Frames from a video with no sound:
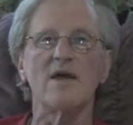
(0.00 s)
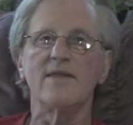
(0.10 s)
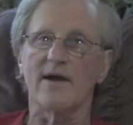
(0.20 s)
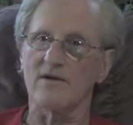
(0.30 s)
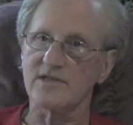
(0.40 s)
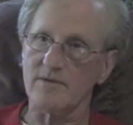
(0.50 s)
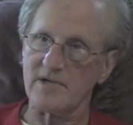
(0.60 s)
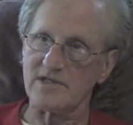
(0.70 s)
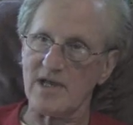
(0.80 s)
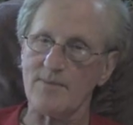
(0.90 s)
There are some
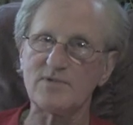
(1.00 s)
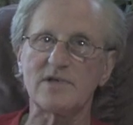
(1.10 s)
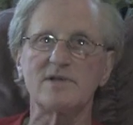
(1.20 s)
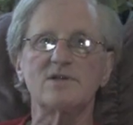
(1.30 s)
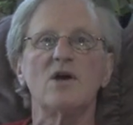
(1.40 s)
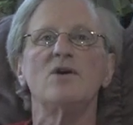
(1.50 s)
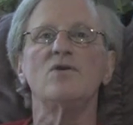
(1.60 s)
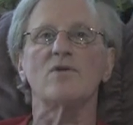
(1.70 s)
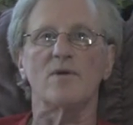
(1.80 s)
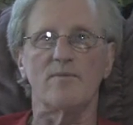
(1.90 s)
exceptions.
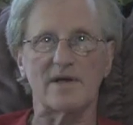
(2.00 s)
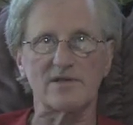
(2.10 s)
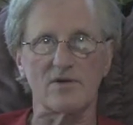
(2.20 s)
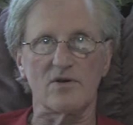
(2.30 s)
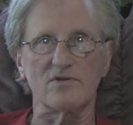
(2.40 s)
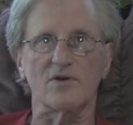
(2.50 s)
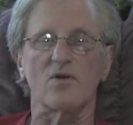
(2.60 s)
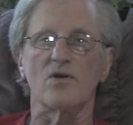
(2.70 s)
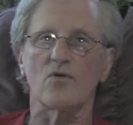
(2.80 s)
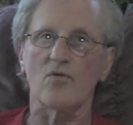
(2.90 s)
You can mix it, use
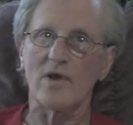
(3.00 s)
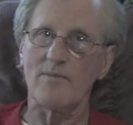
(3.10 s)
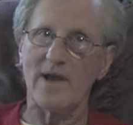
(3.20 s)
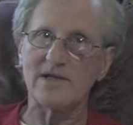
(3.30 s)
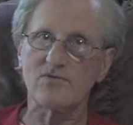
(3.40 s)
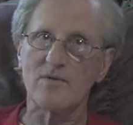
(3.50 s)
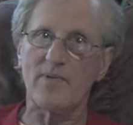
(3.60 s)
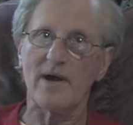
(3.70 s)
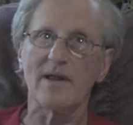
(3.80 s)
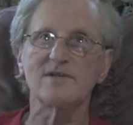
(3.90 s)
cream-based
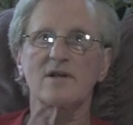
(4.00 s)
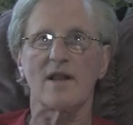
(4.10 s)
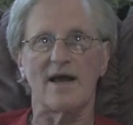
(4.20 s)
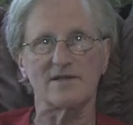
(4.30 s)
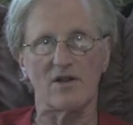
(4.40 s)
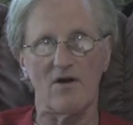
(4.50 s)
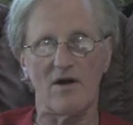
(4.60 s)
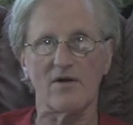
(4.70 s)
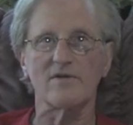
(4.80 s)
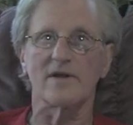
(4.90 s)
repellents, last
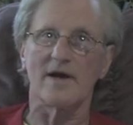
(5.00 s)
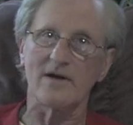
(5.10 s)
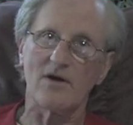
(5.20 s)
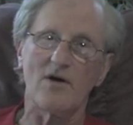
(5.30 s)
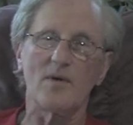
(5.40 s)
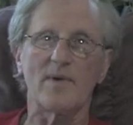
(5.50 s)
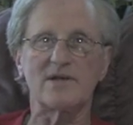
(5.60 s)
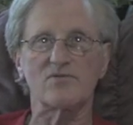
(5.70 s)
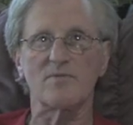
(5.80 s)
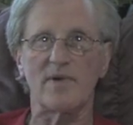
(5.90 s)
longer than
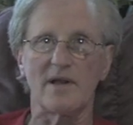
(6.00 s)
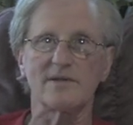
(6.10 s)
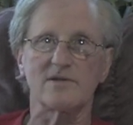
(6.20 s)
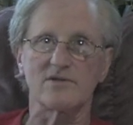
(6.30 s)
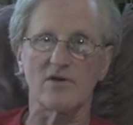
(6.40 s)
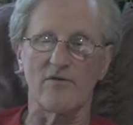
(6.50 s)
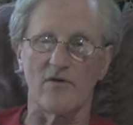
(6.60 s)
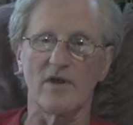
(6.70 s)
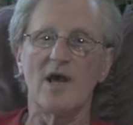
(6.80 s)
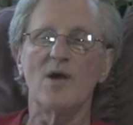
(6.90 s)
alcohol-based repellents, and so
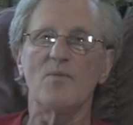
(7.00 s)
forth.